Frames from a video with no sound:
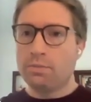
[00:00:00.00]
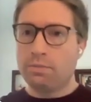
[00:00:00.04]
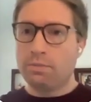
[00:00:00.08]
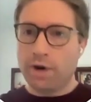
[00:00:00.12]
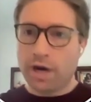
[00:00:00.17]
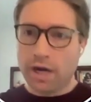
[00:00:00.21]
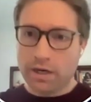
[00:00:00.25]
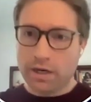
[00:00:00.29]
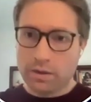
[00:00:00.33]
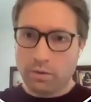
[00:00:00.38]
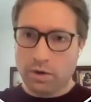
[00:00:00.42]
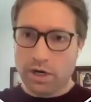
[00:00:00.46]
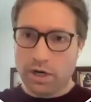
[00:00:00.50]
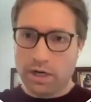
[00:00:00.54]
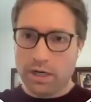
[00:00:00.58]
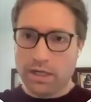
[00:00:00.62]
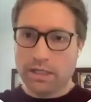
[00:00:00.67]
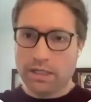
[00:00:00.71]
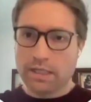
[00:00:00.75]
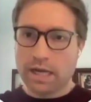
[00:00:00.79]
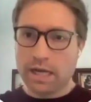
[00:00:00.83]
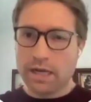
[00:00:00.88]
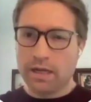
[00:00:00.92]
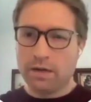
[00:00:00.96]
brand
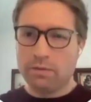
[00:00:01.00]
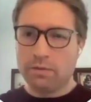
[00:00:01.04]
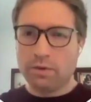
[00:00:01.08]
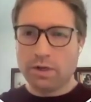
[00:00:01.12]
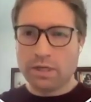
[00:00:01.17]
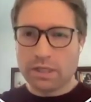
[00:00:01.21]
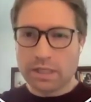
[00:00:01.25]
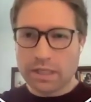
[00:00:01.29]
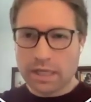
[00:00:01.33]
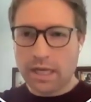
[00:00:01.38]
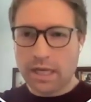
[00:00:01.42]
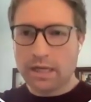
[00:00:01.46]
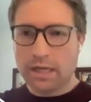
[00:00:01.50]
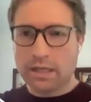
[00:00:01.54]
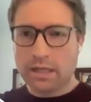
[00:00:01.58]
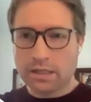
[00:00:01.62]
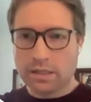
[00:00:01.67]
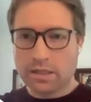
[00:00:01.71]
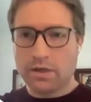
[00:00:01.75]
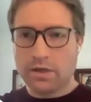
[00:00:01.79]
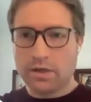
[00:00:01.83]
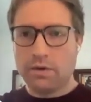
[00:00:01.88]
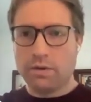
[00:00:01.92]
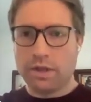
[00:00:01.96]
awareness data and we're seeing
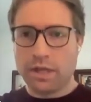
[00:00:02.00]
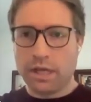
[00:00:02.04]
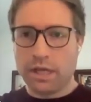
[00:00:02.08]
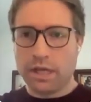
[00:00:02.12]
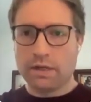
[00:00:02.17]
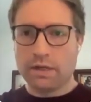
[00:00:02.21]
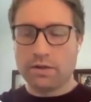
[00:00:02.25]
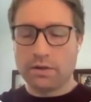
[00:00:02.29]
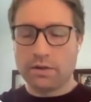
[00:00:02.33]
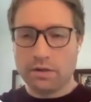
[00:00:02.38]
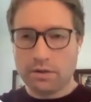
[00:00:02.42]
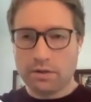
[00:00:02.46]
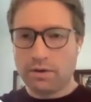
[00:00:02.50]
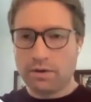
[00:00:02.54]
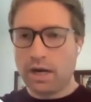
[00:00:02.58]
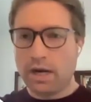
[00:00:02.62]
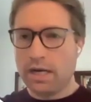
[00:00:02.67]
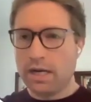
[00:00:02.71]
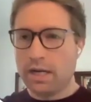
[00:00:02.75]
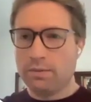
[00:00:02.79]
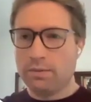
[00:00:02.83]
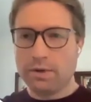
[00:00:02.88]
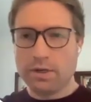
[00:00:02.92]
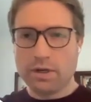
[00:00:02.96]
this new thing
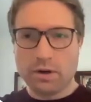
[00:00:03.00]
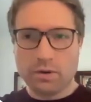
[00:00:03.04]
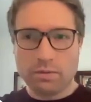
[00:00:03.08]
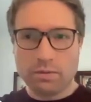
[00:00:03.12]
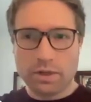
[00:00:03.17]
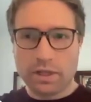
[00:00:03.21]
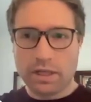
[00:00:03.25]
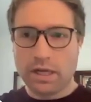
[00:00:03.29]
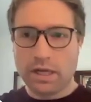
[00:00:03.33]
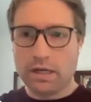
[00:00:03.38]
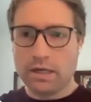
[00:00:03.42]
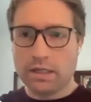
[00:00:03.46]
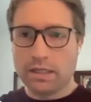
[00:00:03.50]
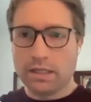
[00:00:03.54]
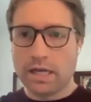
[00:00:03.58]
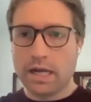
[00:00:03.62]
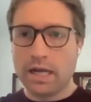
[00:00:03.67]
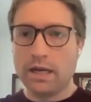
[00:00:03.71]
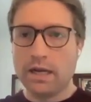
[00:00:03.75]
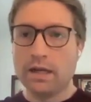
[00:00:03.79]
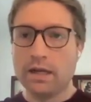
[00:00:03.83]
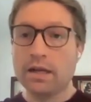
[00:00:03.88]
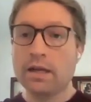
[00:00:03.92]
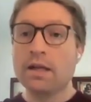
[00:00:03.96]
trending. We don't really
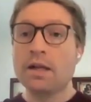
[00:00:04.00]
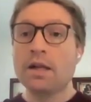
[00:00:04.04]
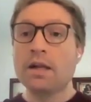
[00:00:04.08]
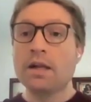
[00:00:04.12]
understand it.